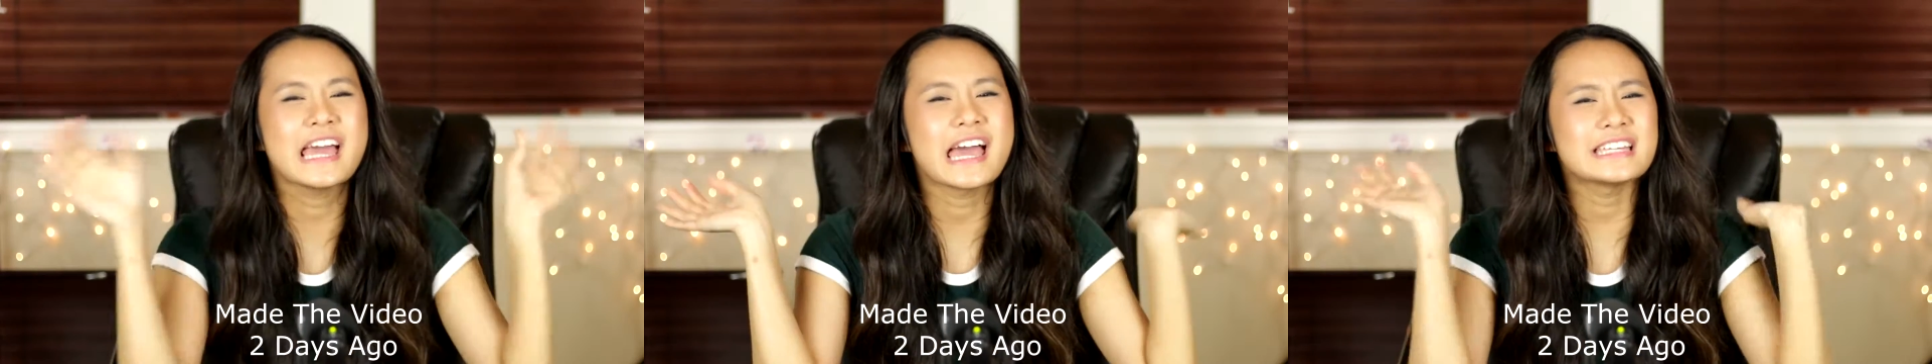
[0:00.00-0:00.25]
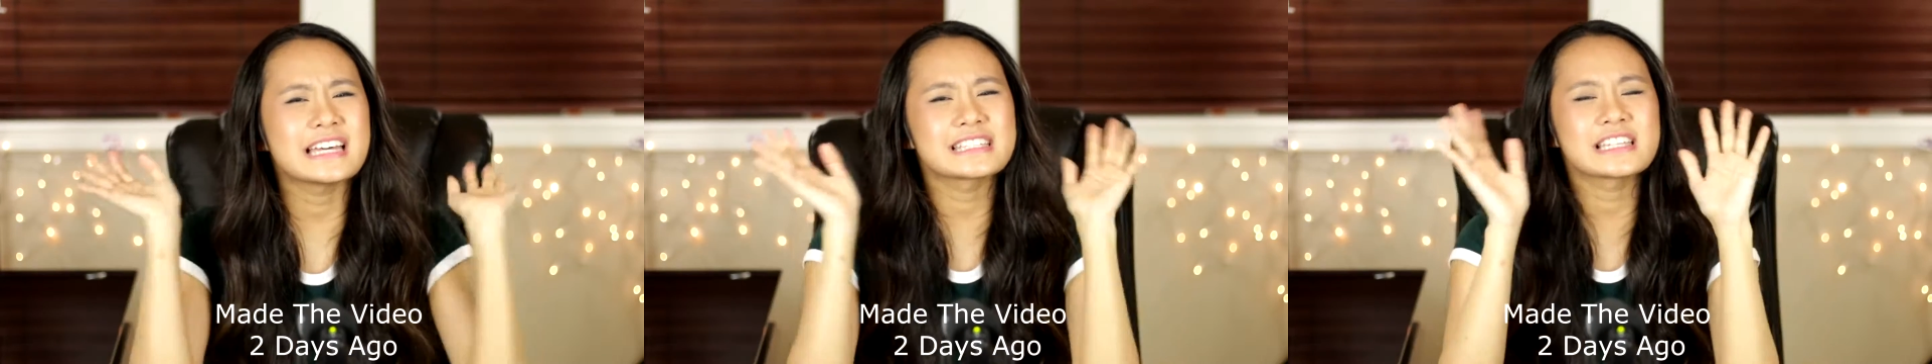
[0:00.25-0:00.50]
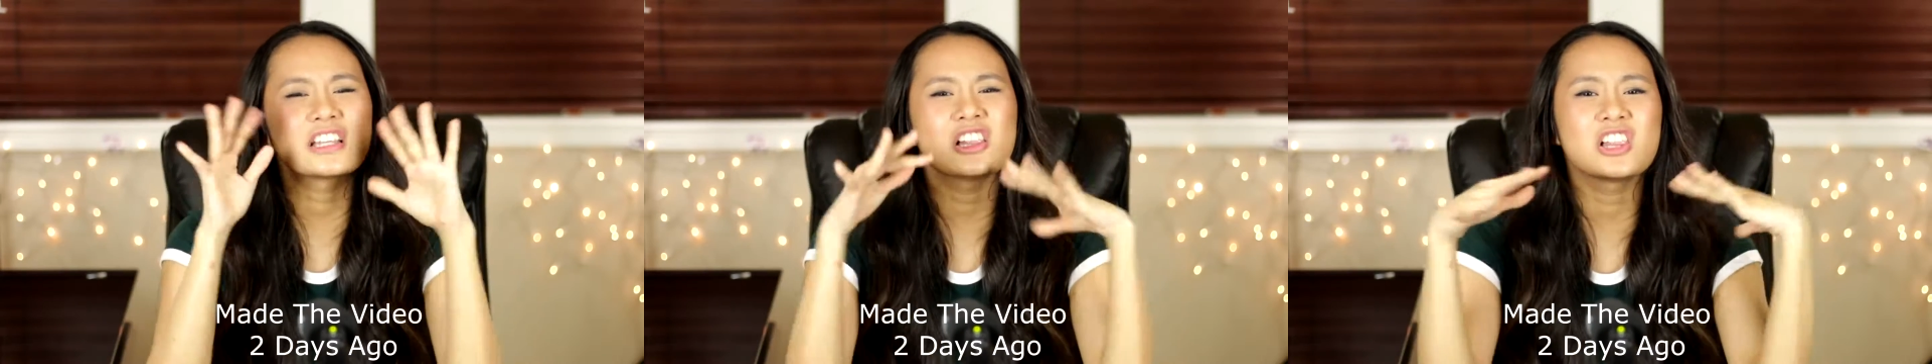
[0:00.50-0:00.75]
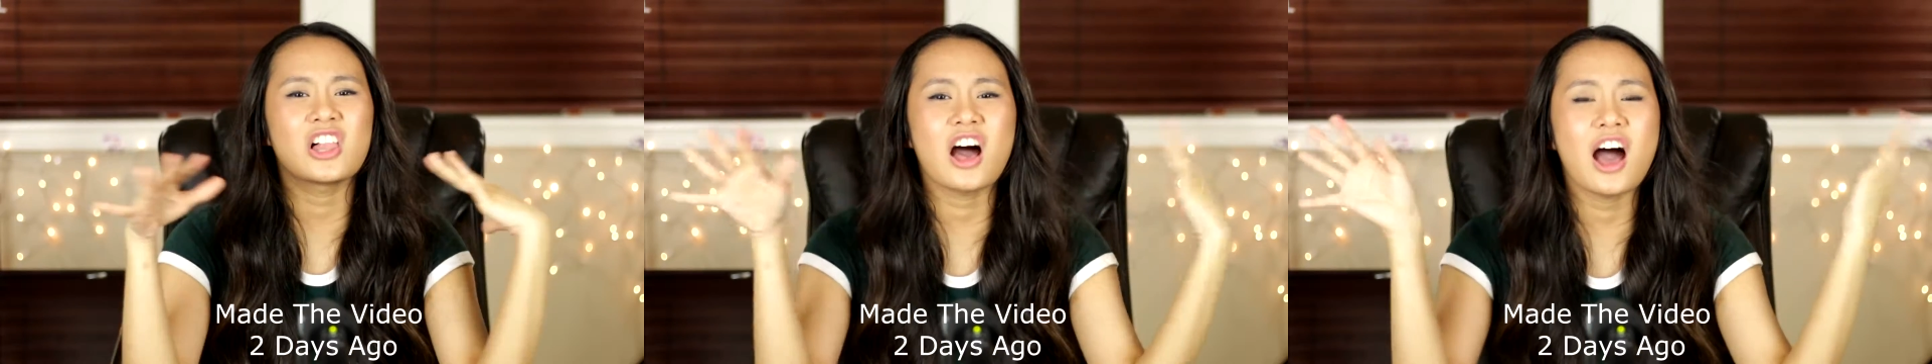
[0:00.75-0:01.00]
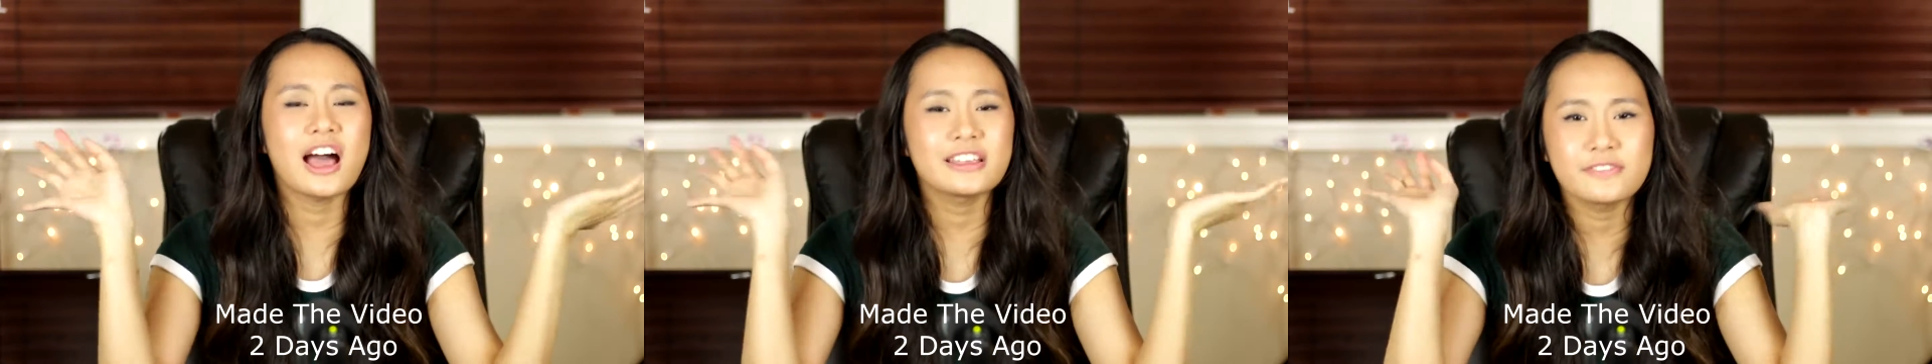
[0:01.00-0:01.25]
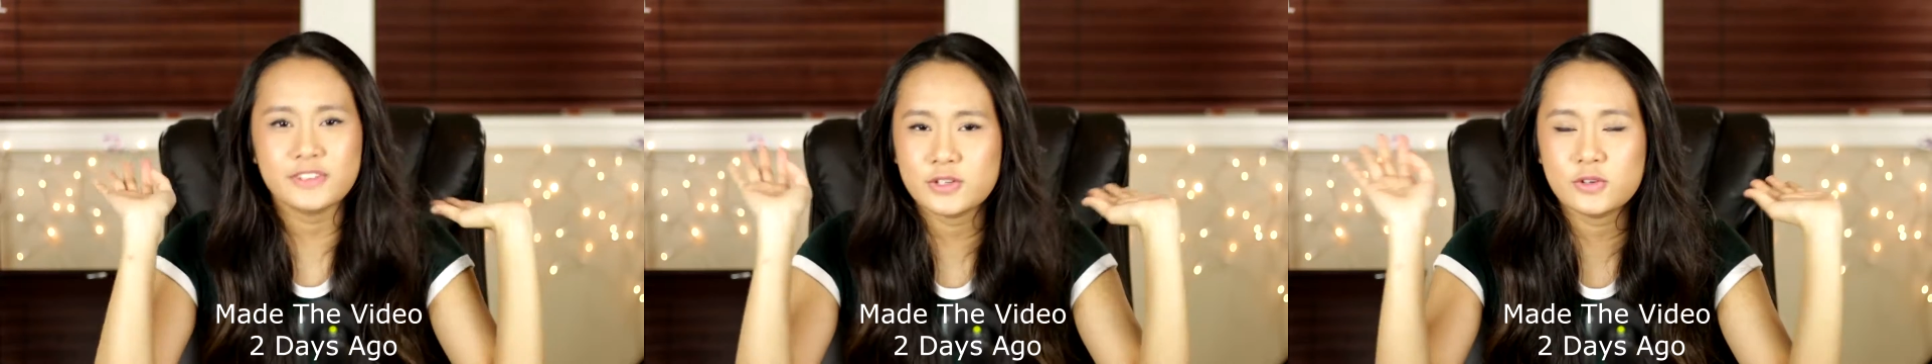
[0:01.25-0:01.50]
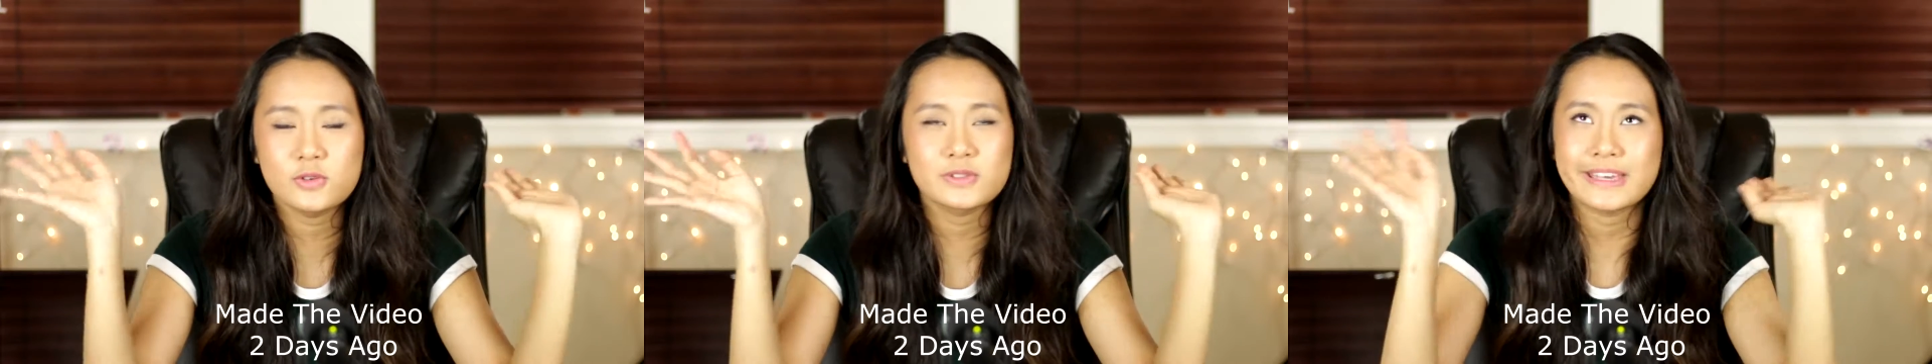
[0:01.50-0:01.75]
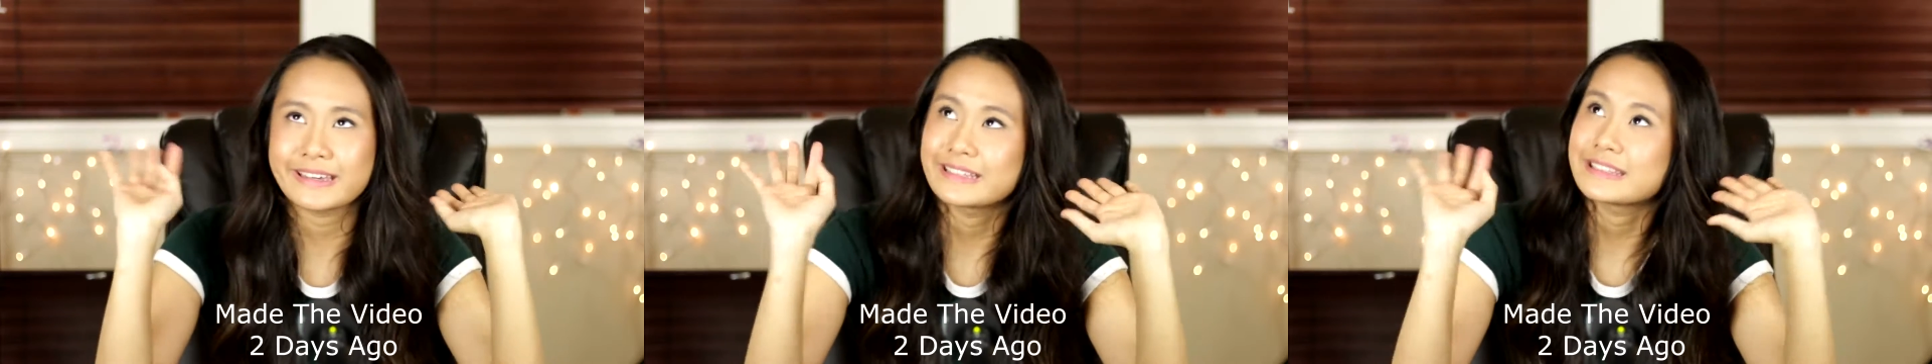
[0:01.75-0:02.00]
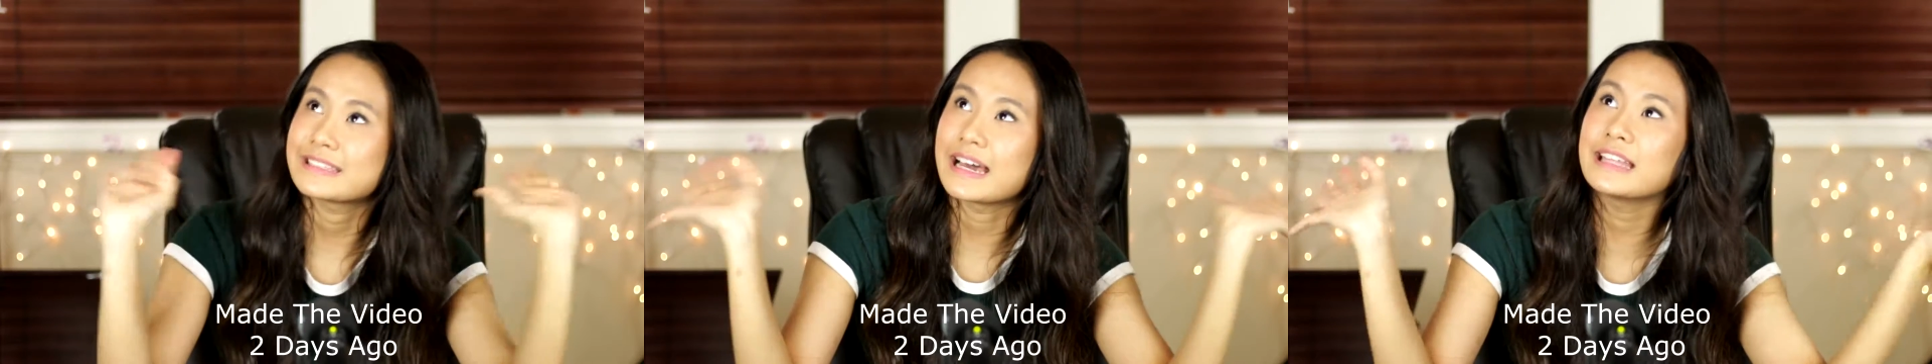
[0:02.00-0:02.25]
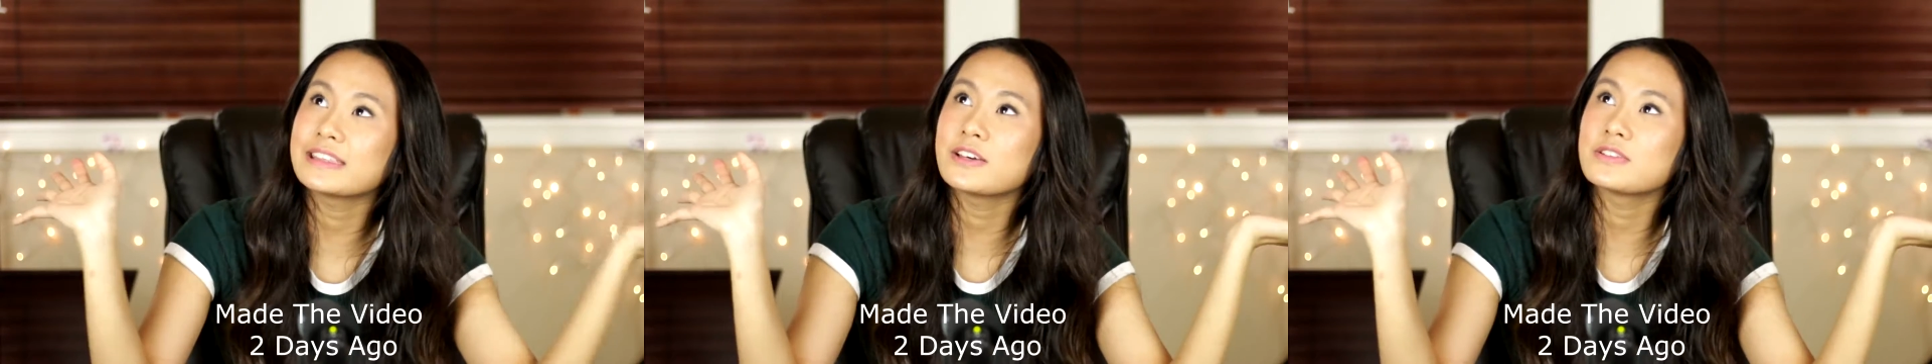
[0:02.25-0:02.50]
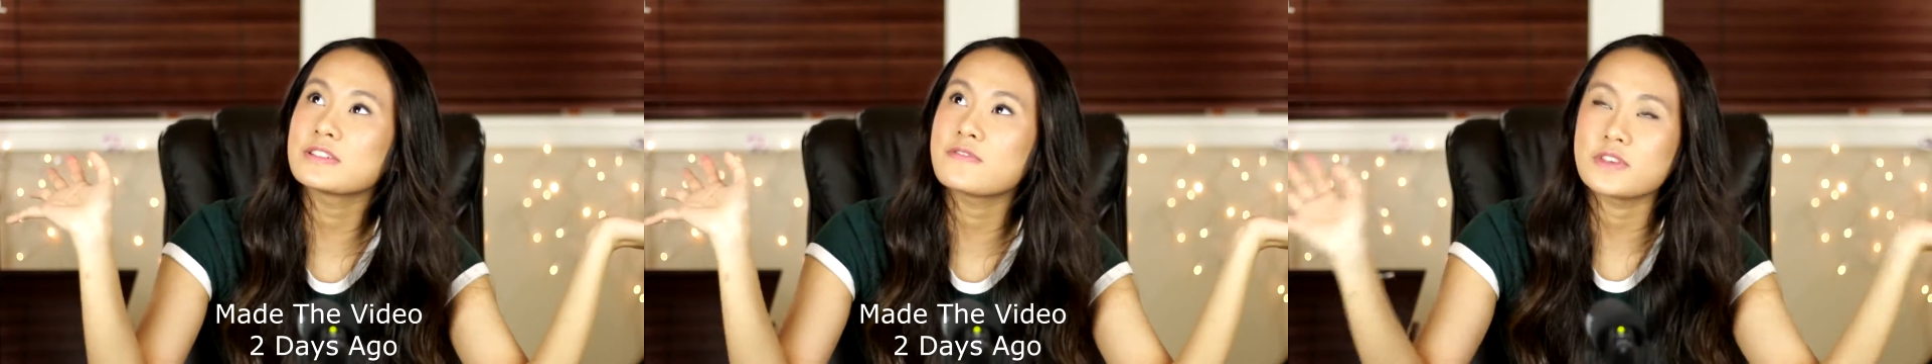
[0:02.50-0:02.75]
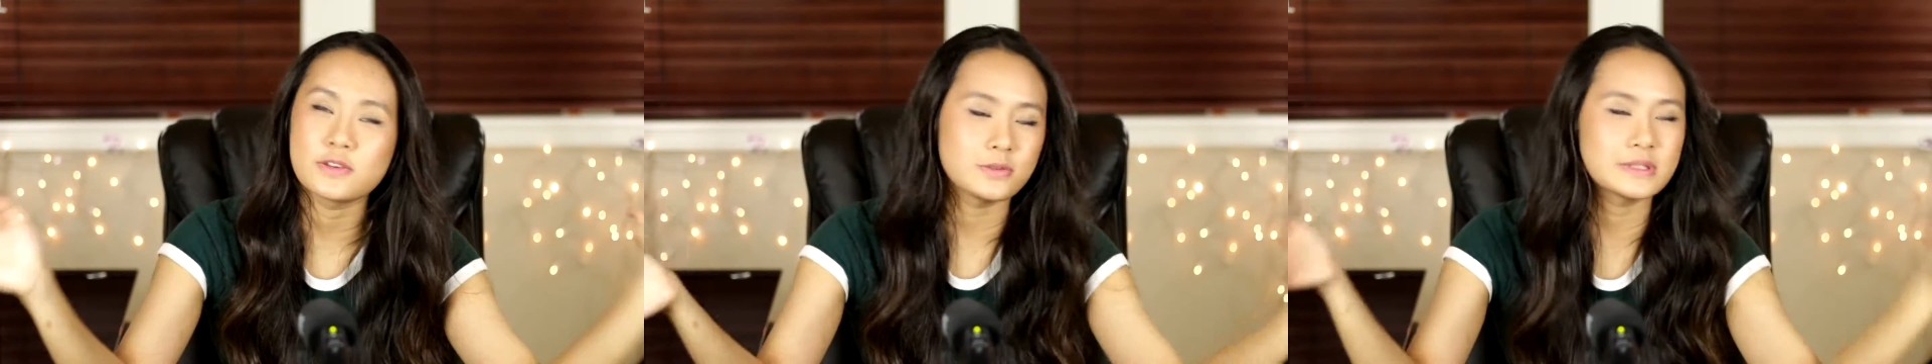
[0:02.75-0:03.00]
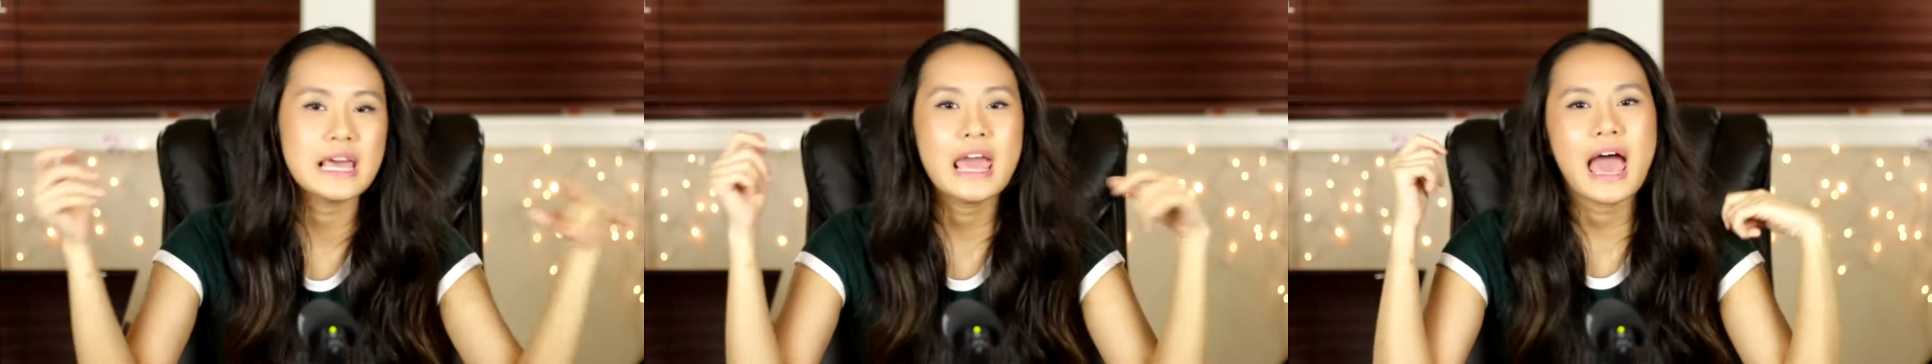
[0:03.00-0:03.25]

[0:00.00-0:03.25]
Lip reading: and has a lot of views, like a ton loads of views,